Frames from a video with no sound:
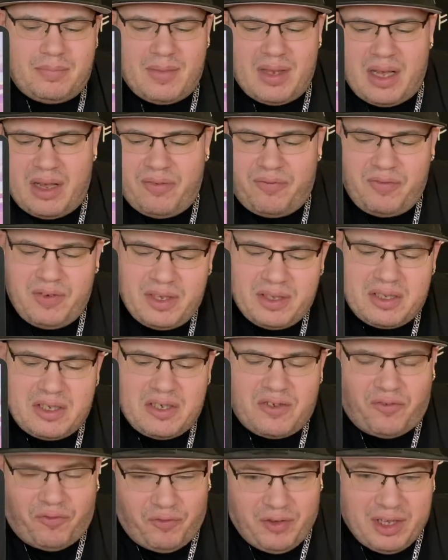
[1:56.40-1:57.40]
I feel like
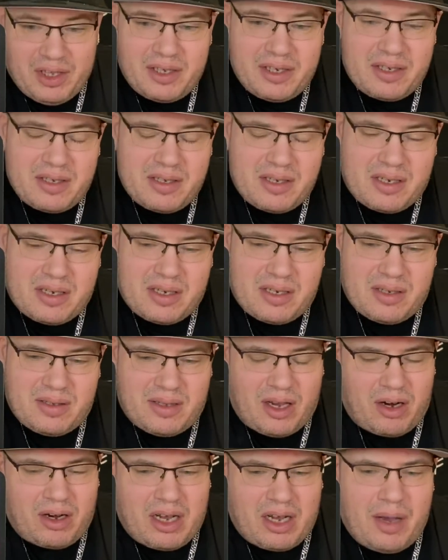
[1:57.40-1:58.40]
these feelings
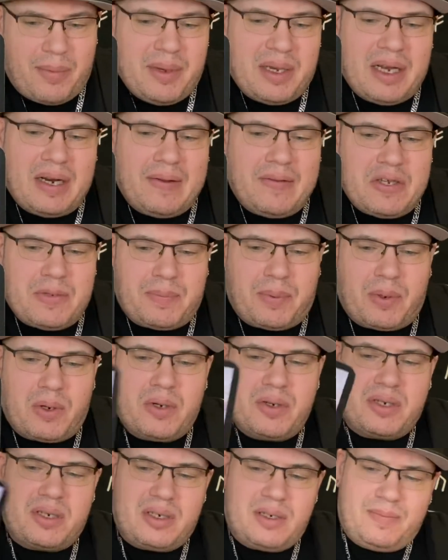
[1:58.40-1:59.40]
that are coming out of this
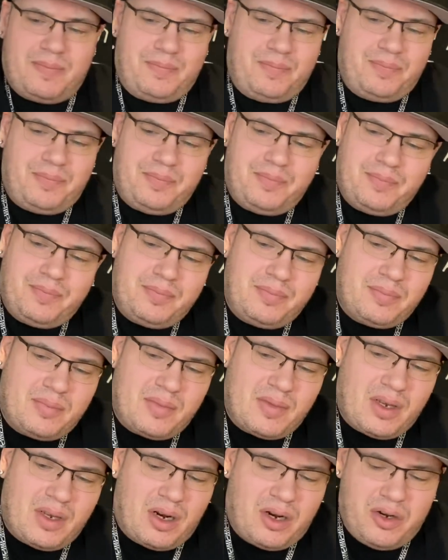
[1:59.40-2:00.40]
person
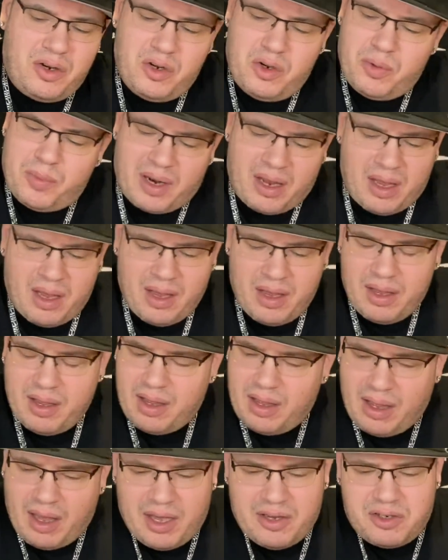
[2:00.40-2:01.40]
are new, but I,
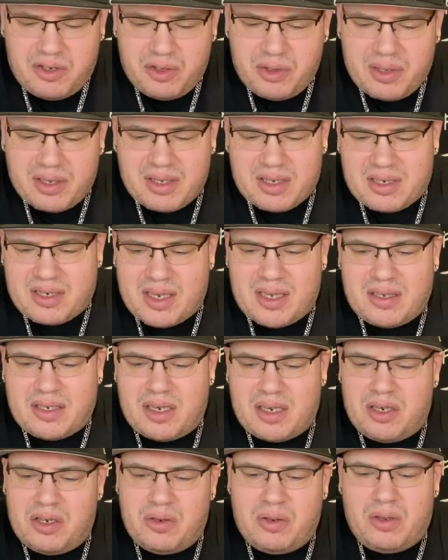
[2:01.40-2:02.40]
I do get the sense
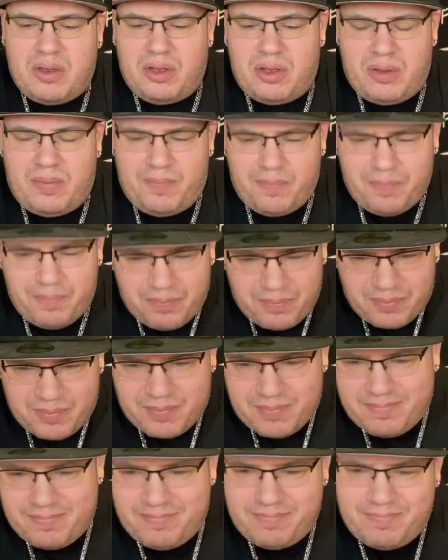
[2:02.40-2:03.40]
that you, you,
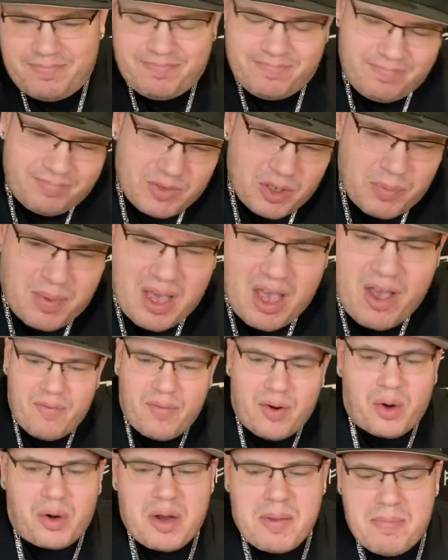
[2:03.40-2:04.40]
you may
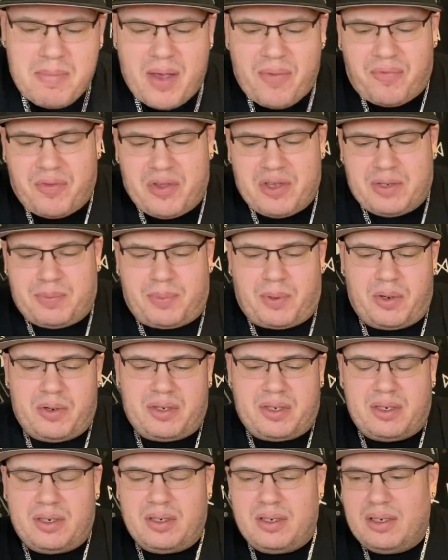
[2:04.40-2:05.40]
already met this
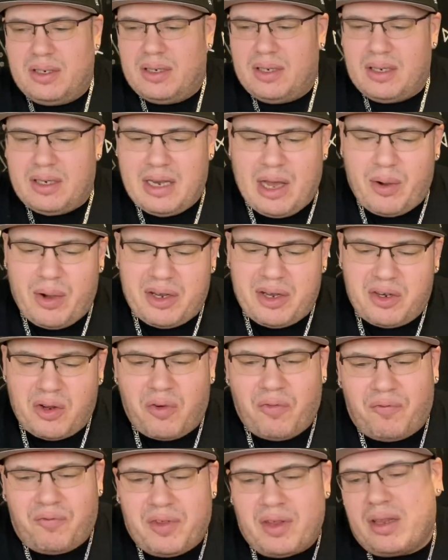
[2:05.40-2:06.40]
person. Now, I
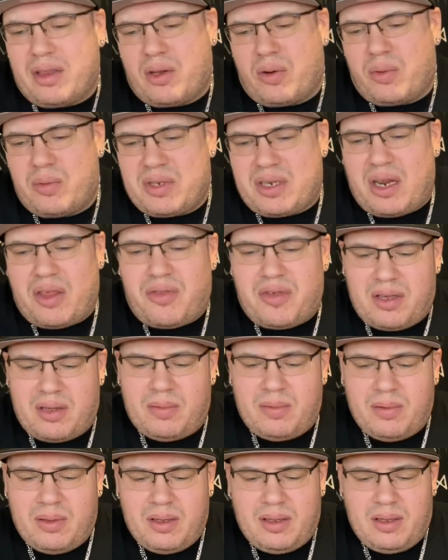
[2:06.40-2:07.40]
don't feel like there was
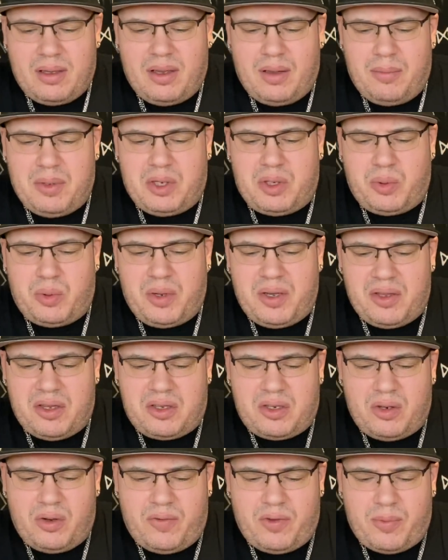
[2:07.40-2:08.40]
anything between the
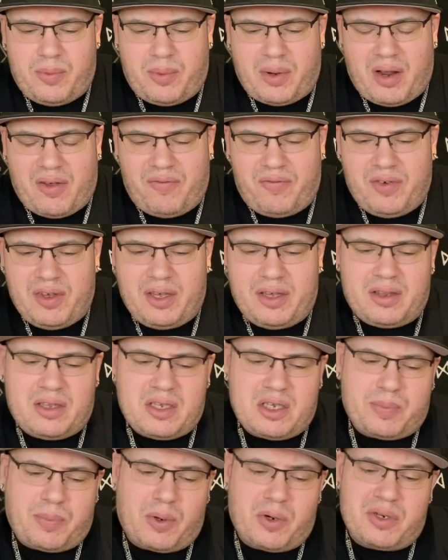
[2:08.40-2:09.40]
two of you, but I feel like
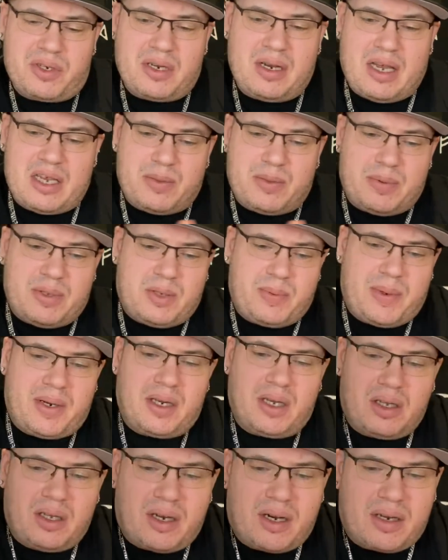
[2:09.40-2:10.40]
this person has been
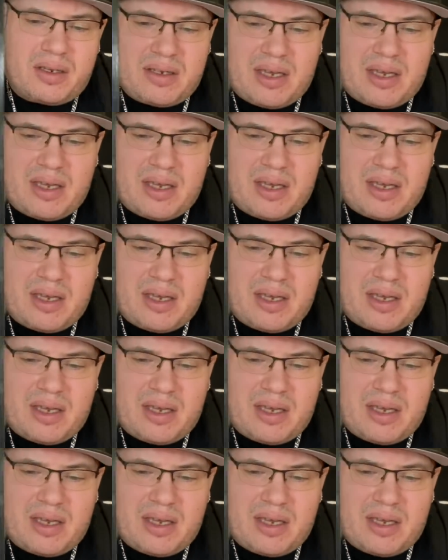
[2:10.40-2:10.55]
spending a lot of